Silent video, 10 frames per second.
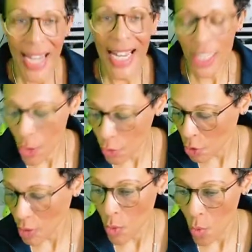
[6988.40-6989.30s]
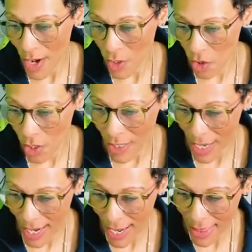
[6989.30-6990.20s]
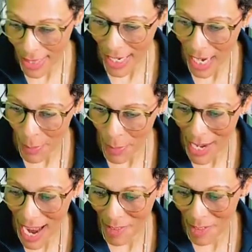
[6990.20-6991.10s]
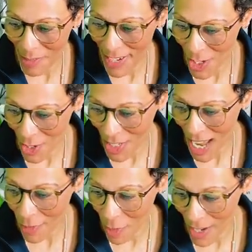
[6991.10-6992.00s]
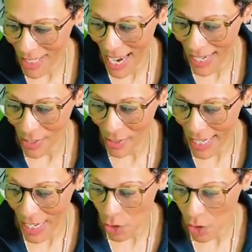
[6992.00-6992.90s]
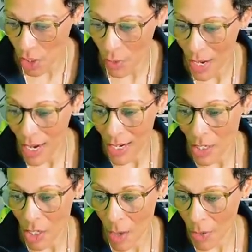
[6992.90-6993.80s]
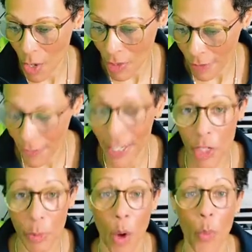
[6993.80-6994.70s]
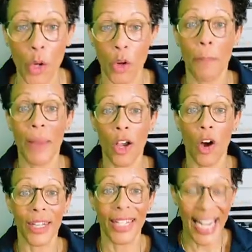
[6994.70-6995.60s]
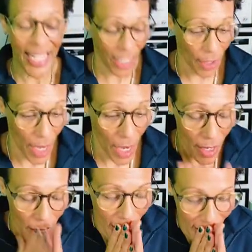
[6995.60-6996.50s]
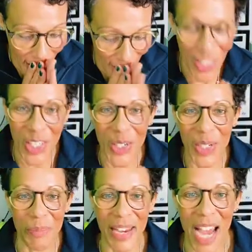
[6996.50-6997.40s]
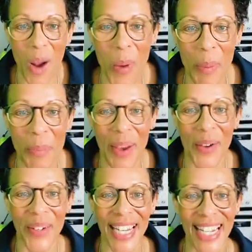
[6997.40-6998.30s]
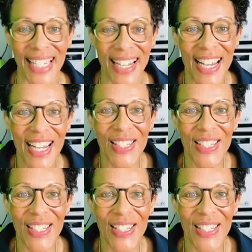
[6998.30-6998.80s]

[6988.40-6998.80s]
Let's go through some questions, and I think I'm going to have to finish because I have got a technical issue. So I'm going to finish, but I will come back on later. Excuse me, I will be back on later.